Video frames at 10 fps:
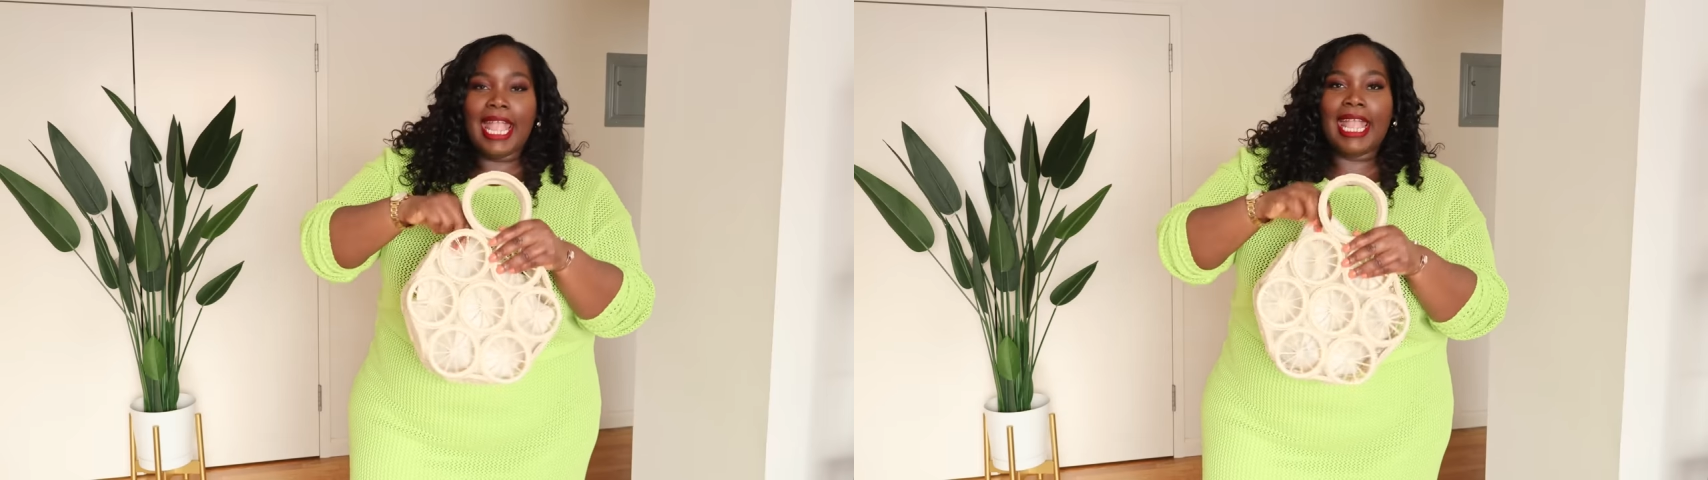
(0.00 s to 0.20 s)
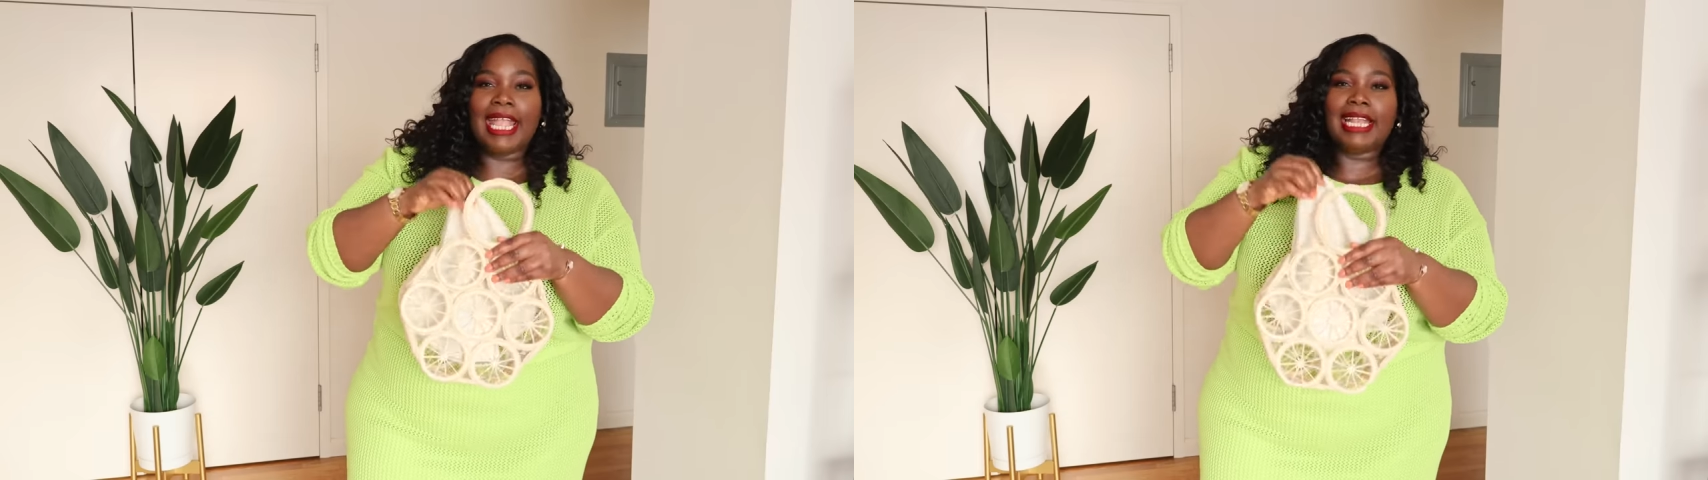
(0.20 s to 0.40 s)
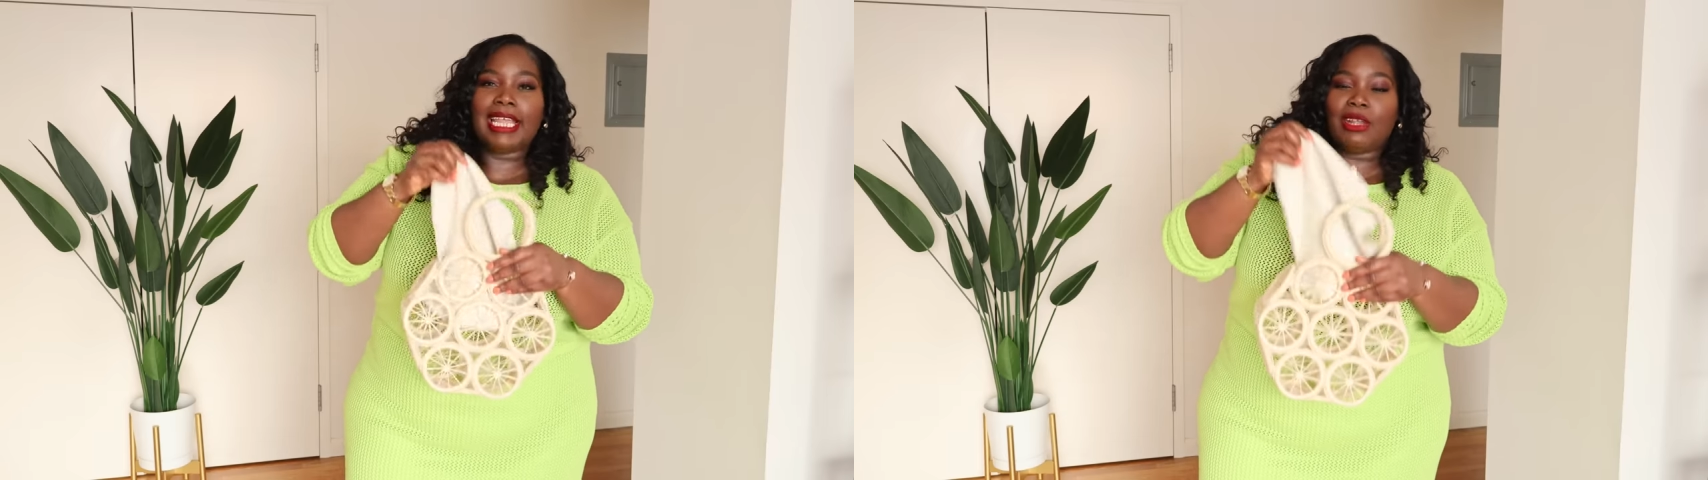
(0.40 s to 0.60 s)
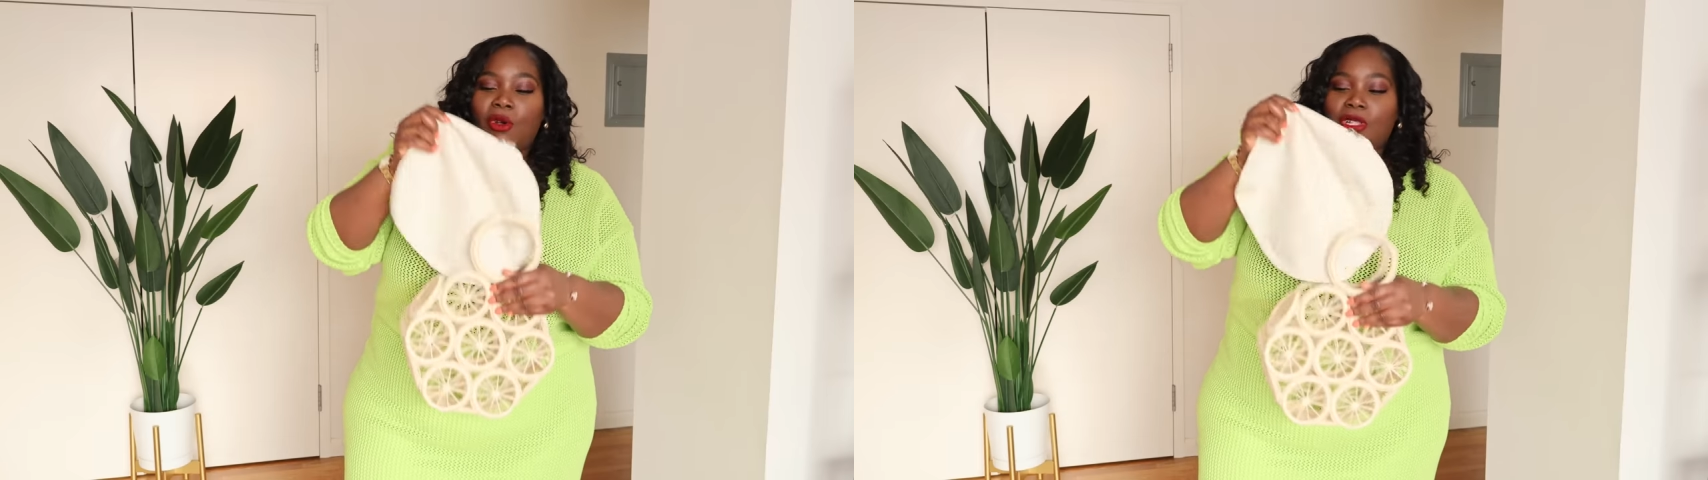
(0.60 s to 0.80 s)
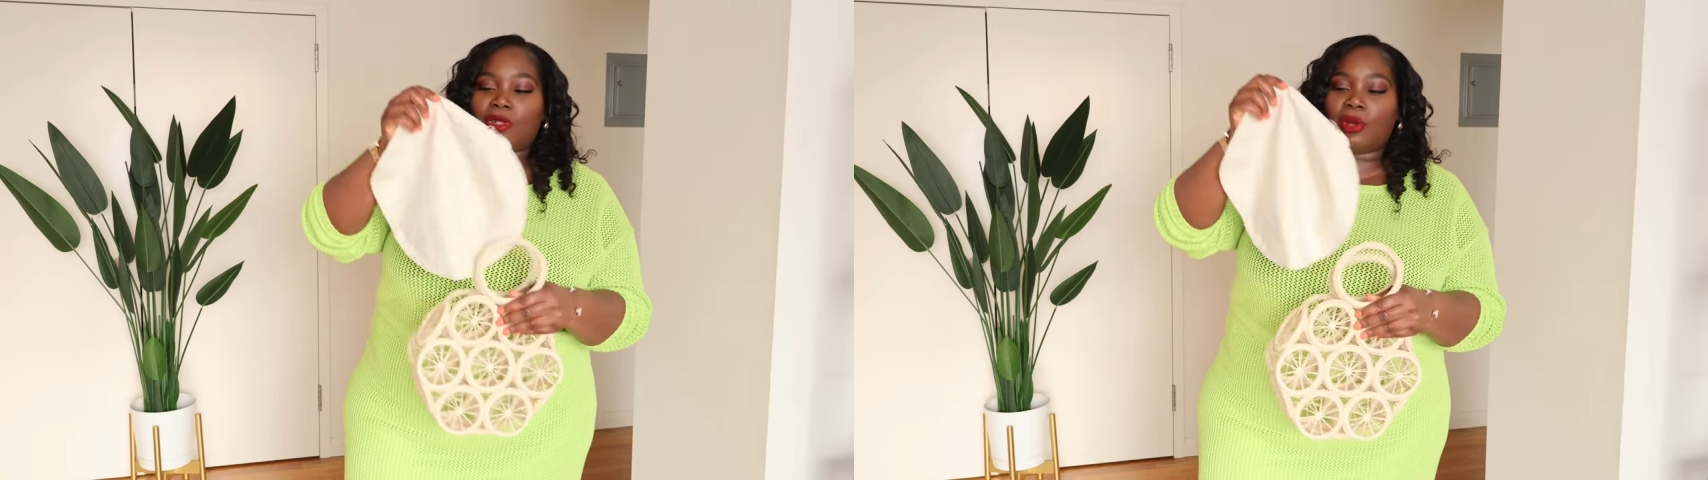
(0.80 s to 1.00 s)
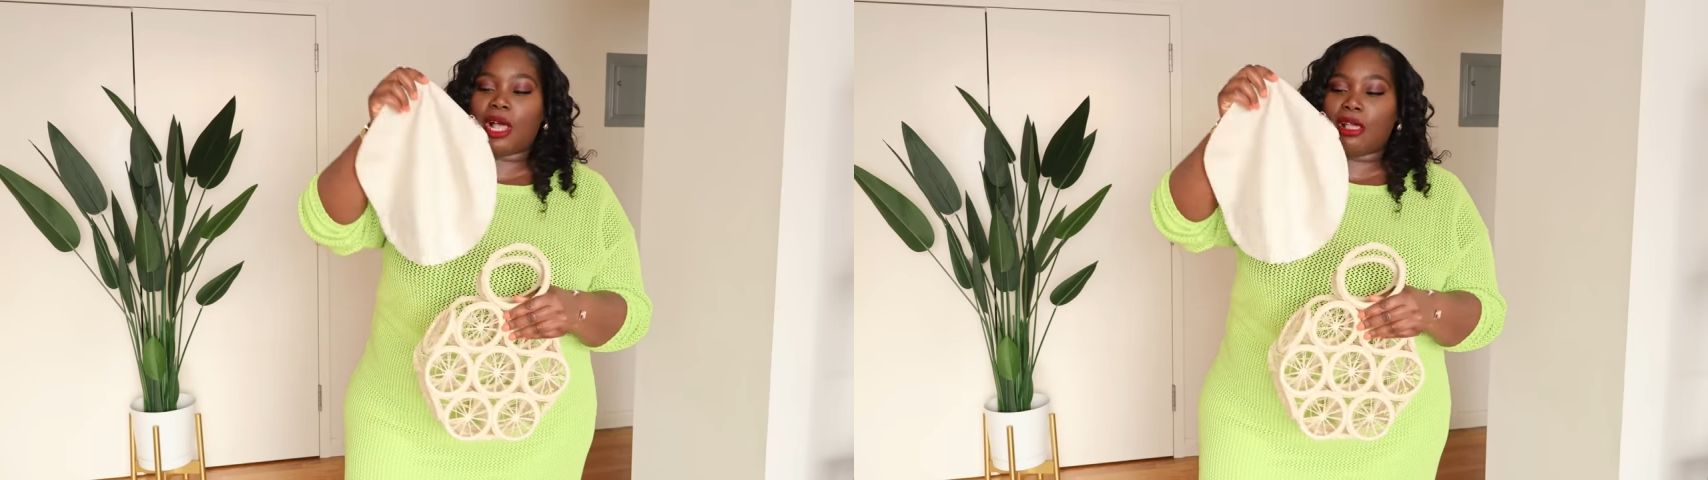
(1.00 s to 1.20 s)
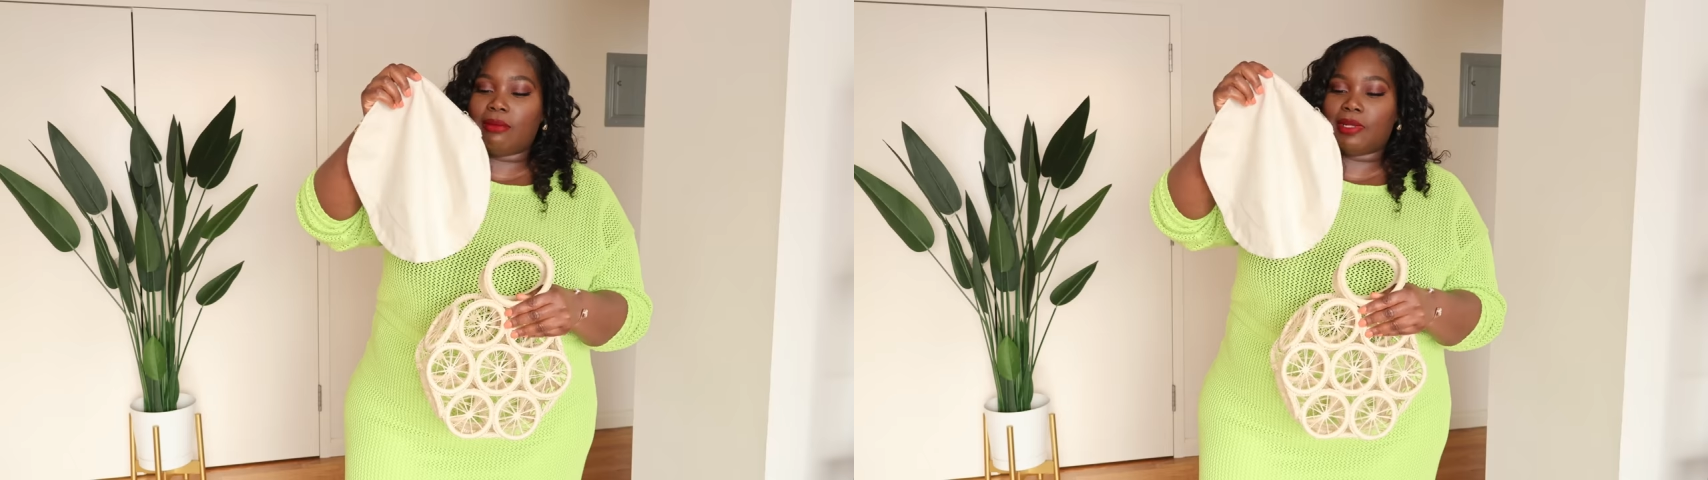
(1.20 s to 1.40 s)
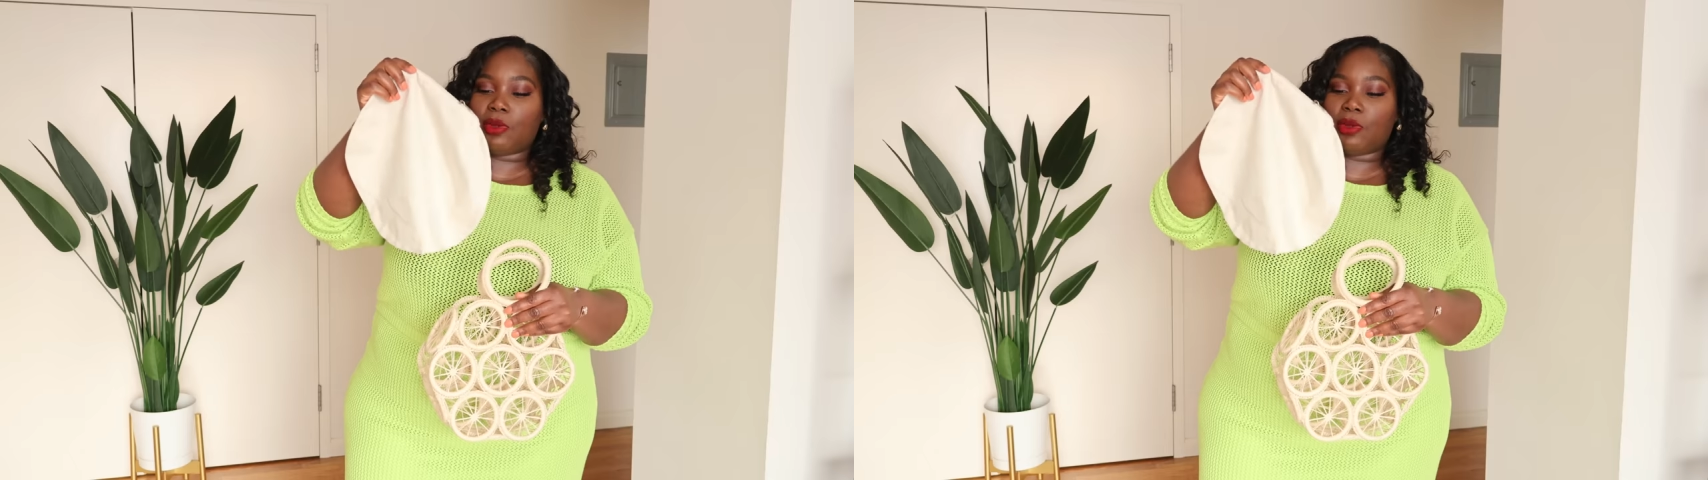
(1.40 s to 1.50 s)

and it also comes